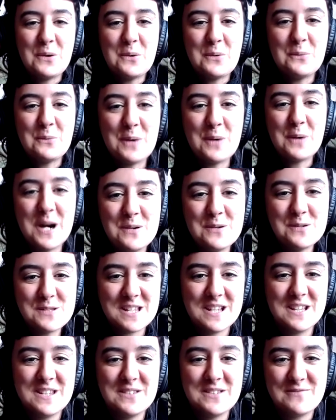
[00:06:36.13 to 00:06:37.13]
Well
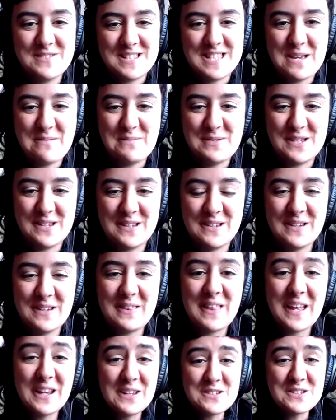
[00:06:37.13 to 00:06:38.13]
done, reception.
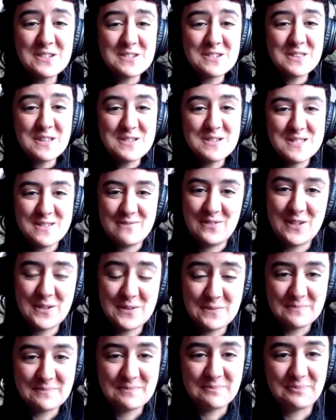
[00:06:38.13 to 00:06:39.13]
Thank you to those of
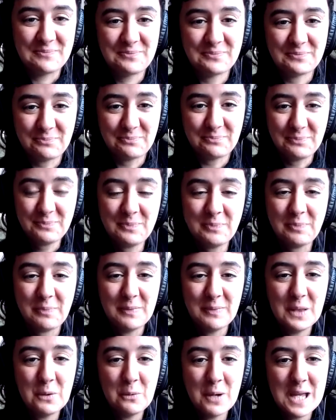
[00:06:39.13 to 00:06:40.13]
you
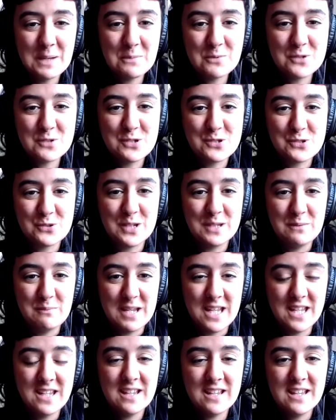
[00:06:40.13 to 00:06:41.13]
that were able to join
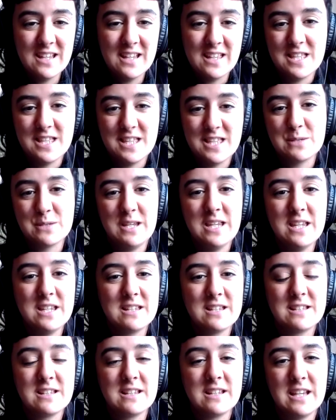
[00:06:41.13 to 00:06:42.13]
me this week
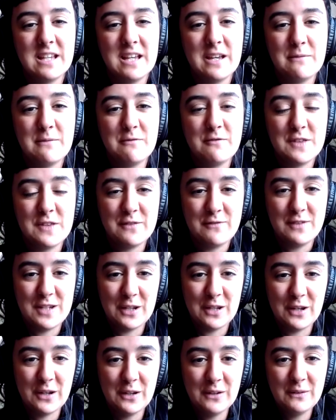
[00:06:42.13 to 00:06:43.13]
um, for the
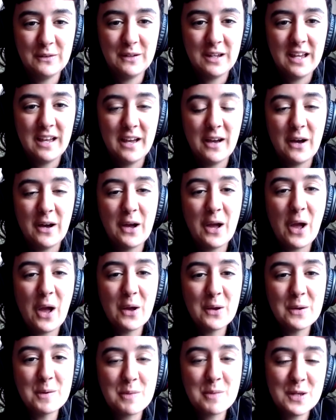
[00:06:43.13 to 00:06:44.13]
video. I
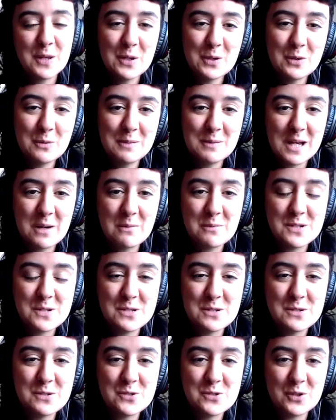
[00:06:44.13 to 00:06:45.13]
hope that you'll be able
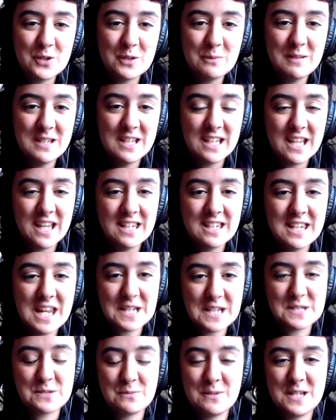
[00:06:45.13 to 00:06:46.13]
to join me again
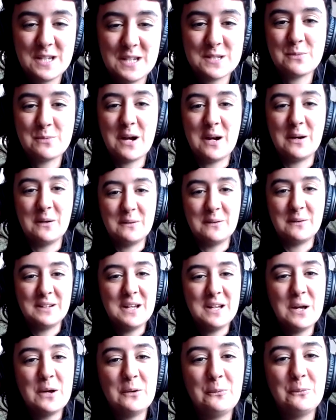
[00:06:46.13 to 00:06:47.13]
next week as well.
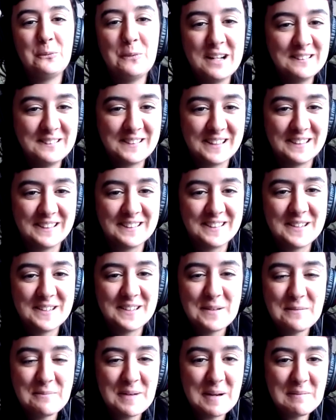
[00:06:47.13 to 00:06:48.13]
Well done.
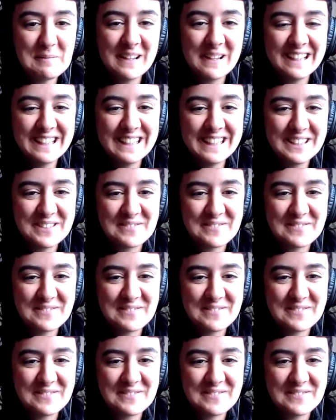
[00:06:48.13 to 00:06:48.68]
Bye bye.